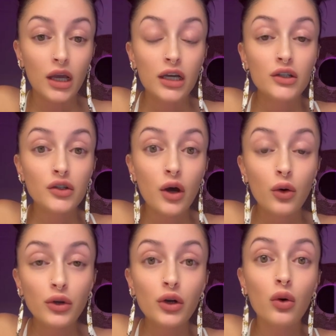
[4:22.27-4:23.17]
So
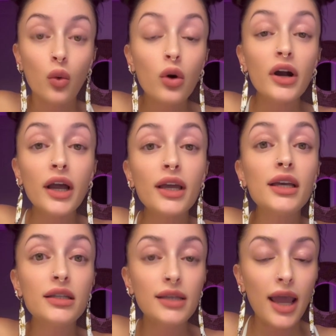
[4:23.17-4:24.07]
your aura
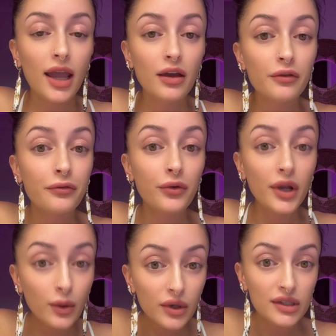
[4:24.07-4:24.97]
is a
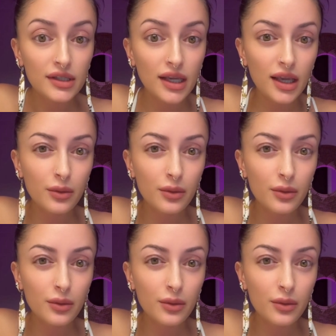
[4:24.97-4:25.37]
frequency